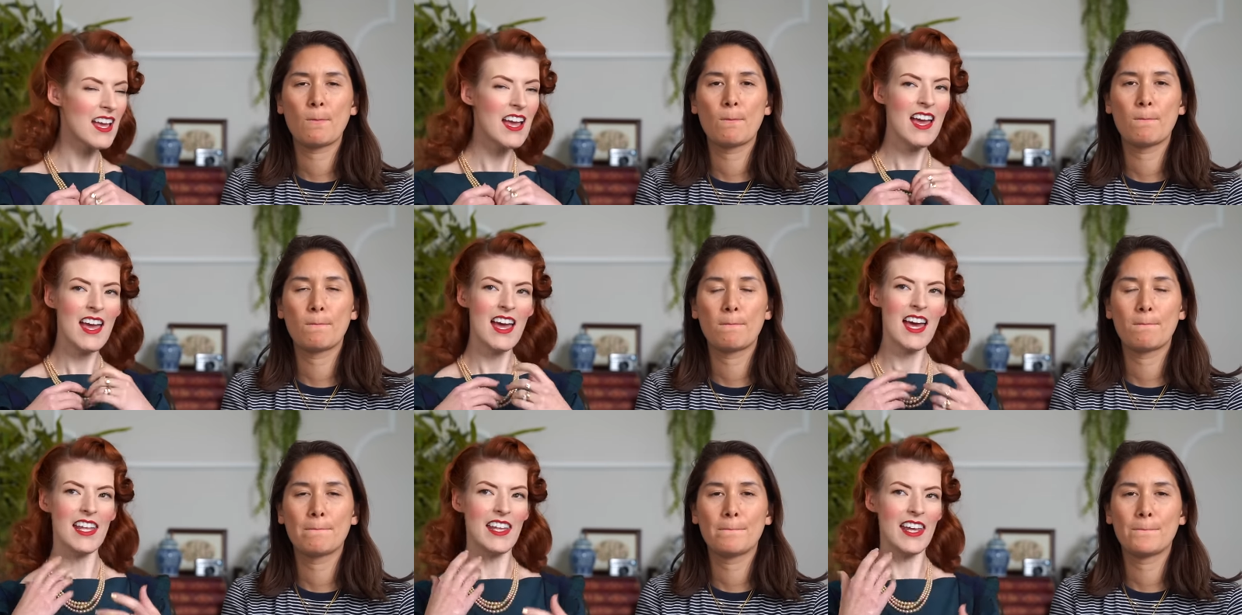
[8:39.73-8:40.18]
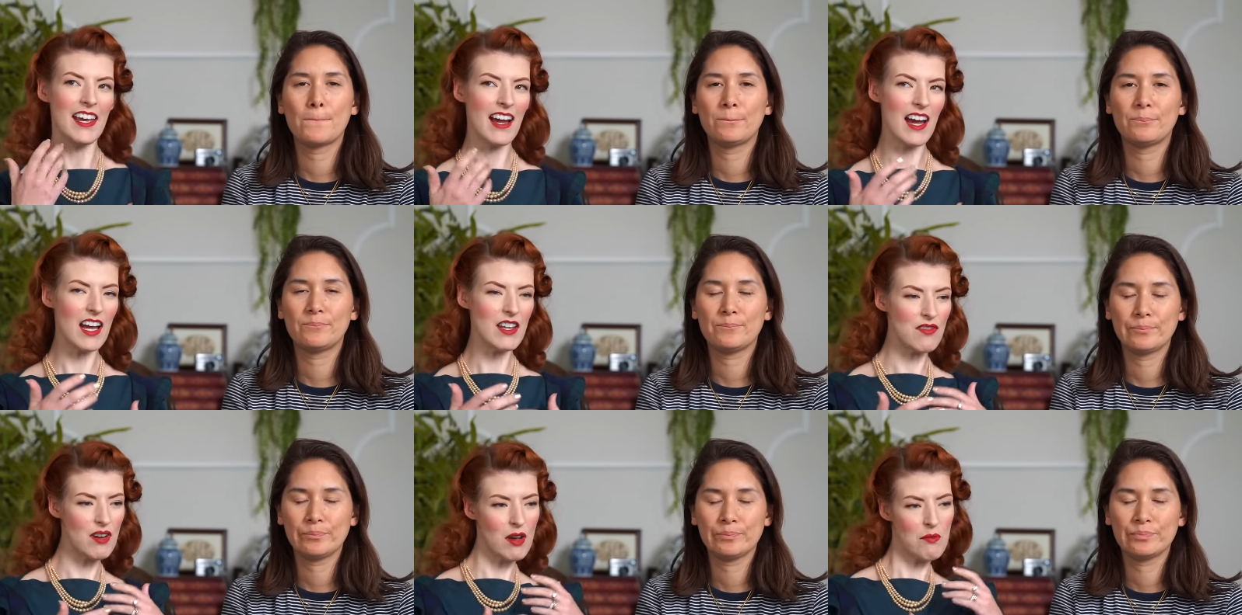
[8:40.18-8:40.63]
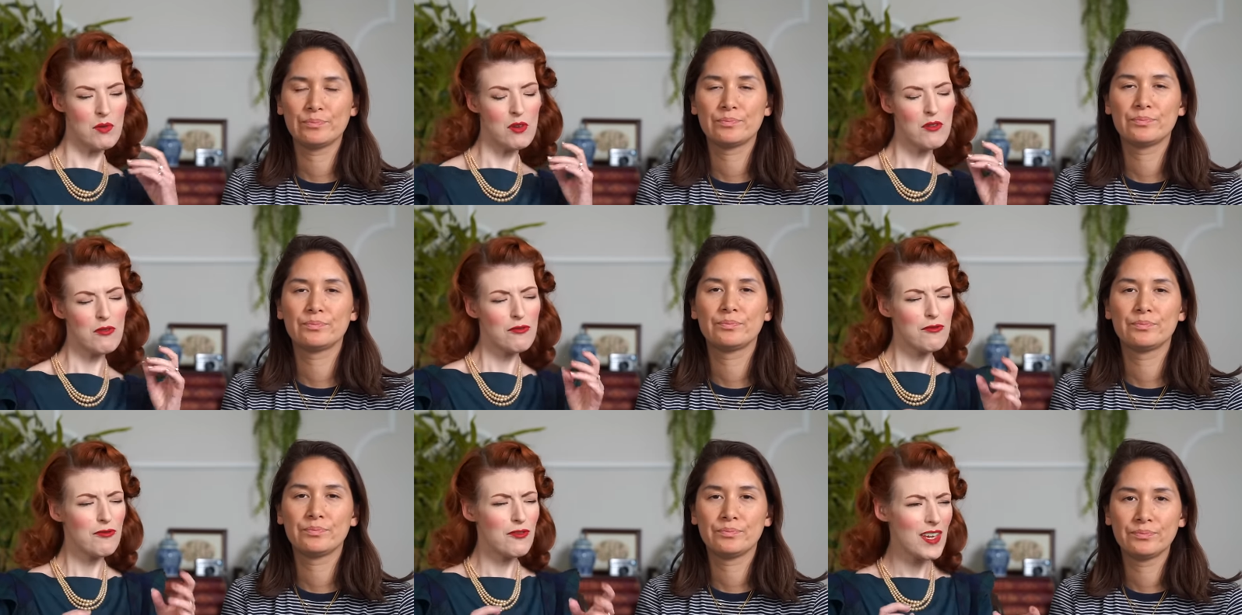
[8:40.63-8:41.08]
Speaker 1: Mm-hmm. And like I'd rub your
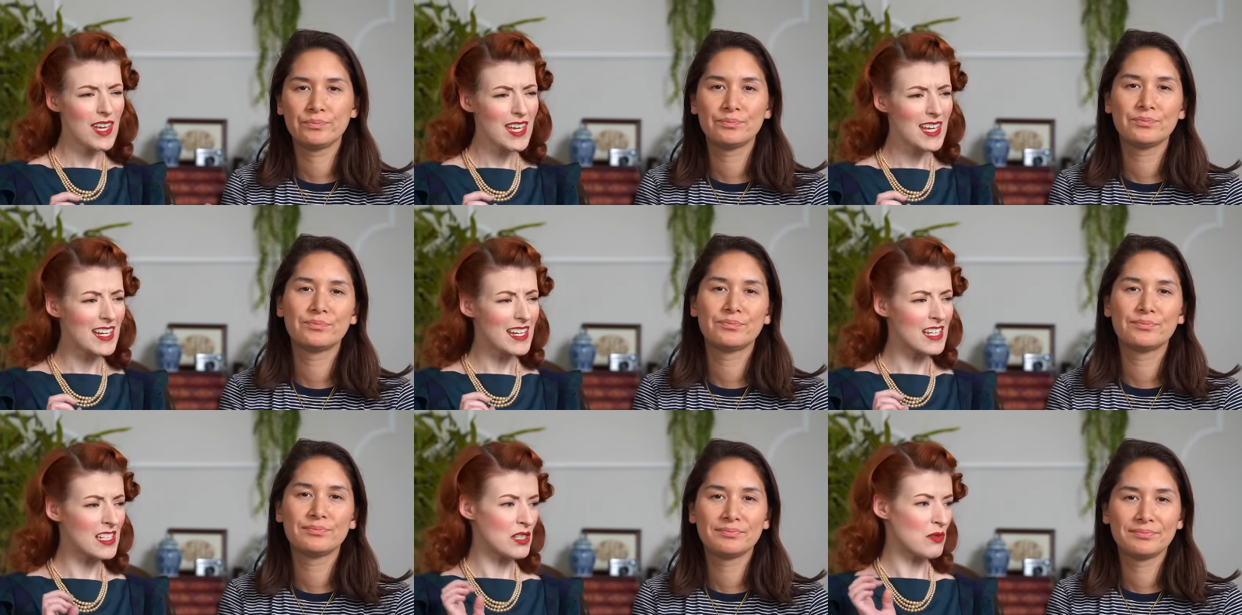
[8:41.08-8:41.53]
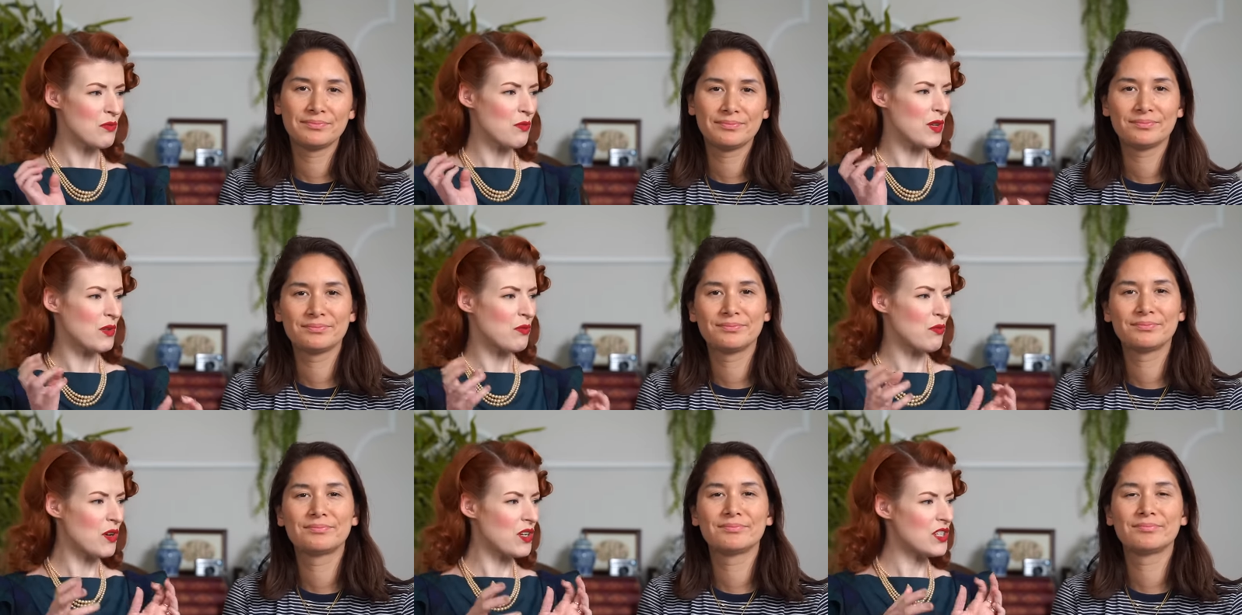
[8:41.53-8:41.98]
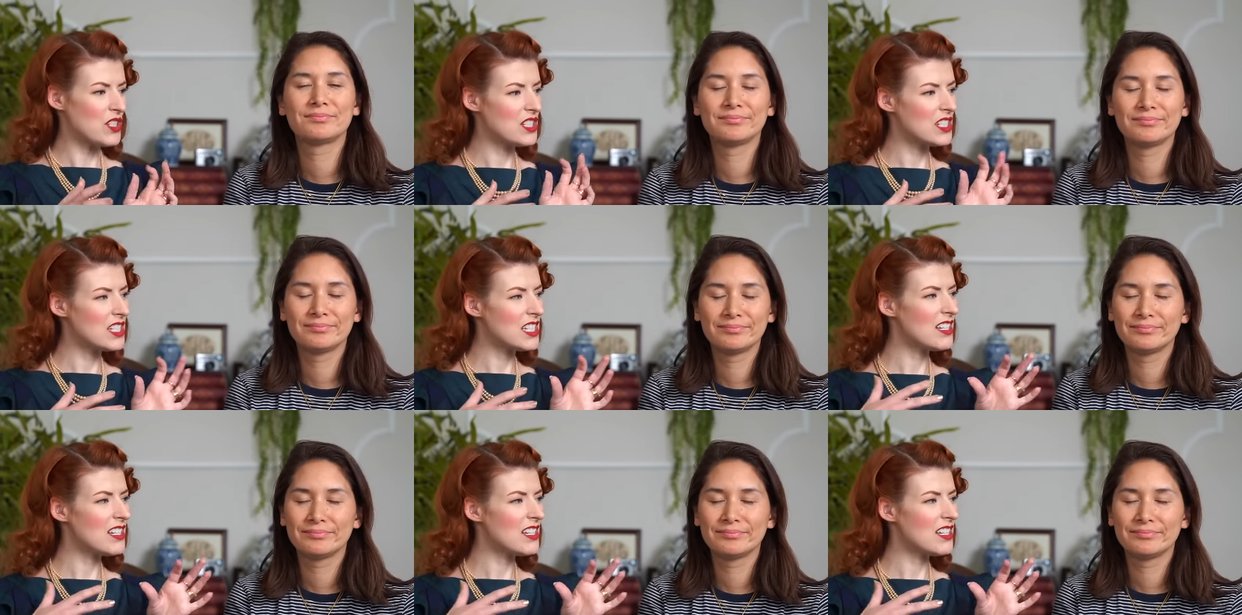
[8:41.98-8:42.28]
feet, we'd watch mm-hmm.